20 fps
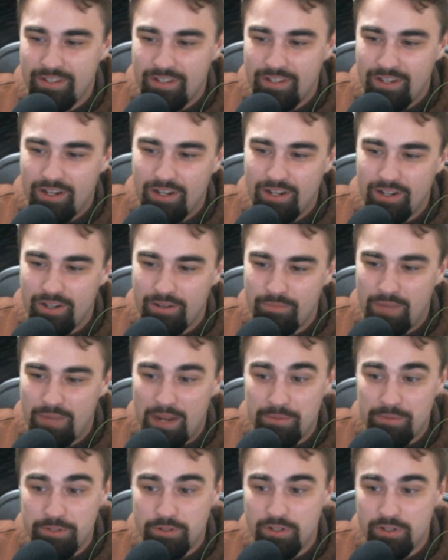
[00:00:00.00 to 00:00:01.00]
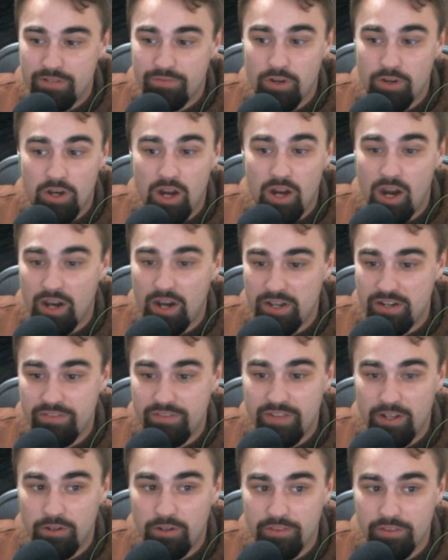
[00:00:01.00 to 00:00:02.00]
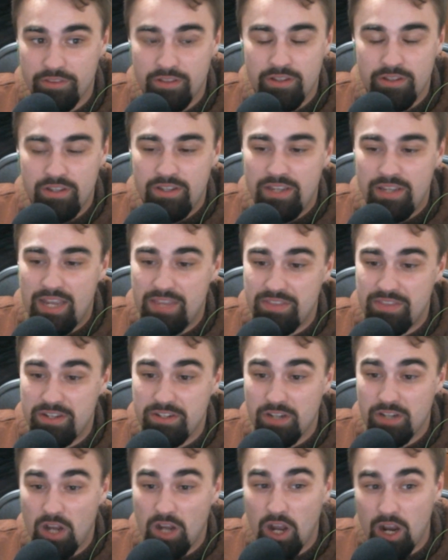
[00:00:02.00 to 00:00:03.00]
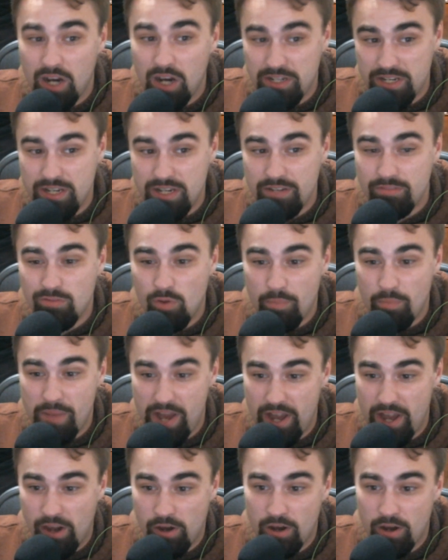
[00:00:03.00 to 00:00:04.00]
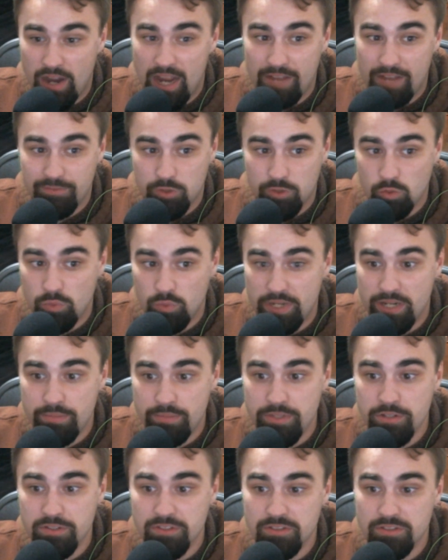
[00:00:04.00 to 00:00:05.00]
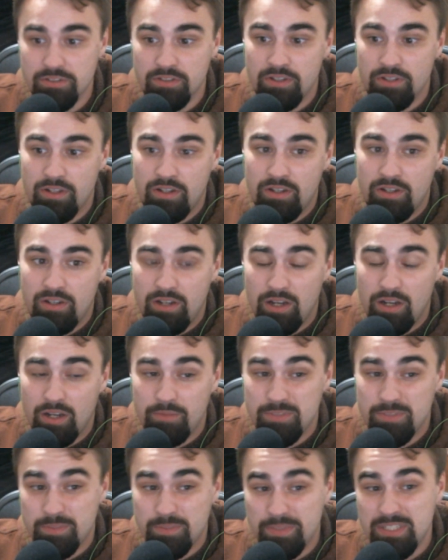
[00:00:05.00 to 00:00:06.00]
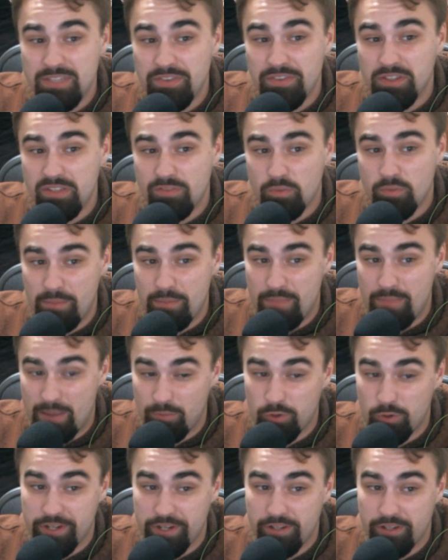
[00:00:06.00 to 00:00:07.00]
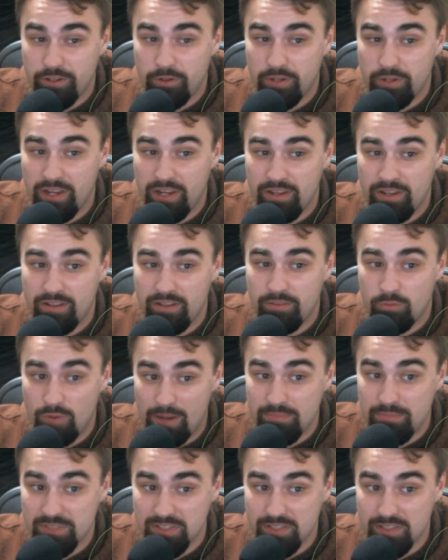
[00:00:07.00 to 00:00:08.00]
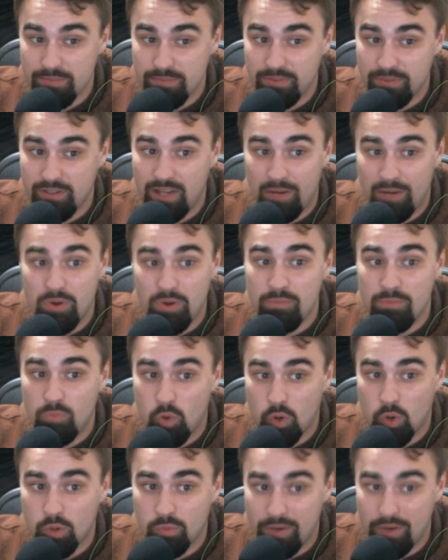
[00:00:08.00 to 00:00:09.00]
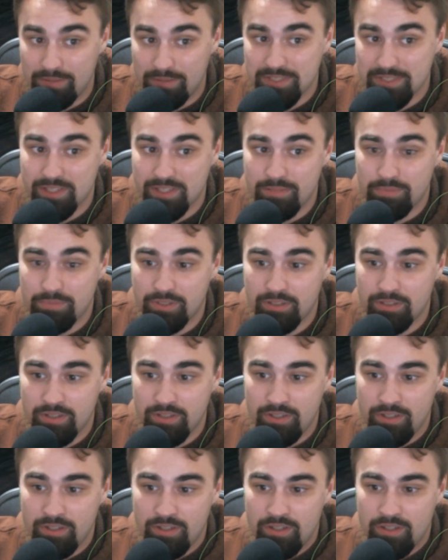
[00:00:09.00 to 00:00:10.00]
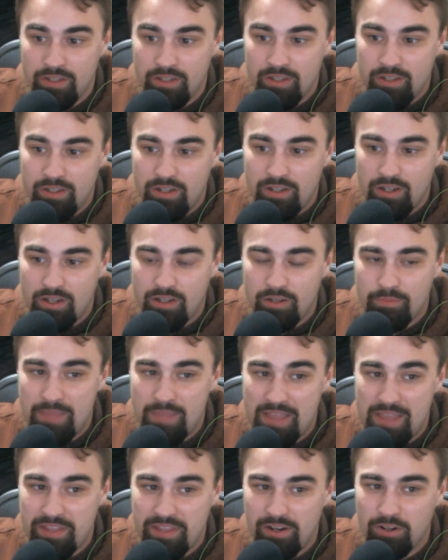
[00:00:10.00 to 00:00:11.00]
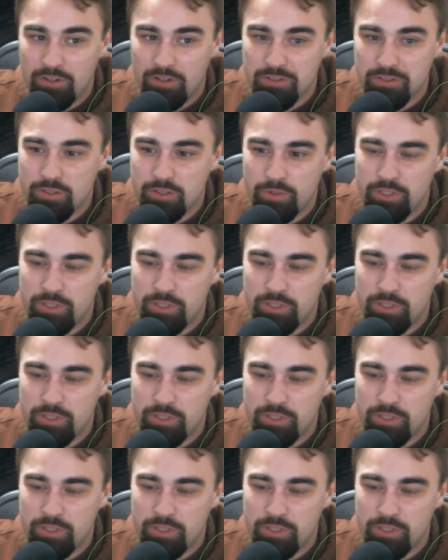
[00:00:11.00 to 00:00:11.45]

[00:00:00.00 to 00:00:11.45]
I'm doing it for cognitive health and then cognitive repair after weed abuse, specifically for my memory, okay? REM sleep. I want more REM sleep. And then also it